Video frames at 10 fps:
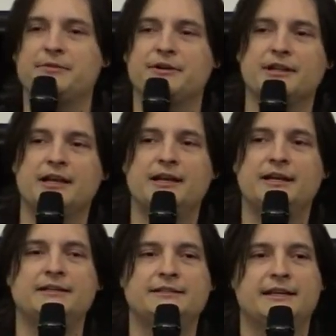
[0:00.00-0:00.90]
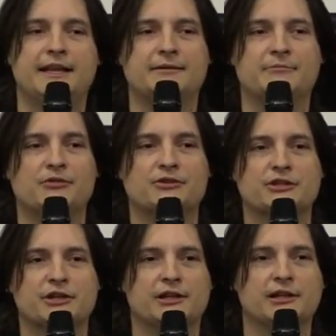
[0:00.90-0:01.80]
people to get
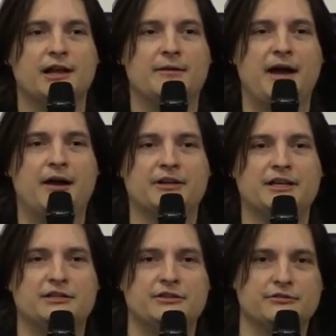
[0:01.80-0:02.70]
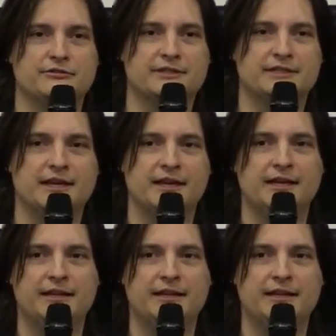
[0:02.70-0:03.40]
emotional about issues